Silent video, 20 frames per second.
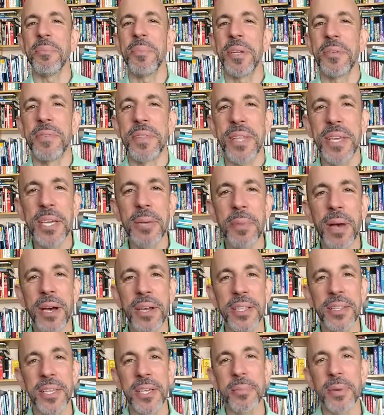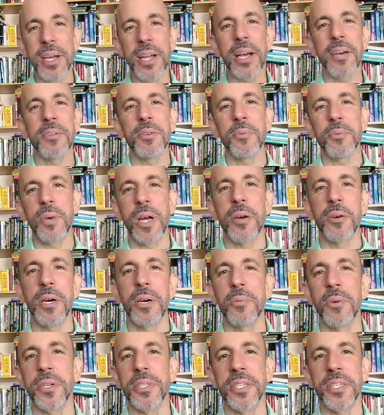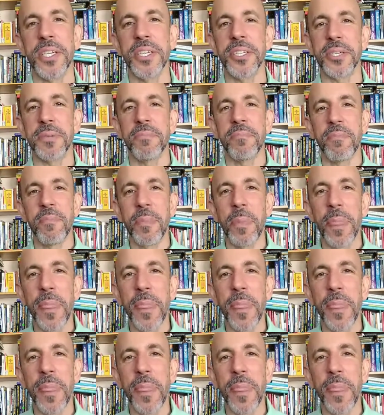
But if you think about it, how it worked in Egypt.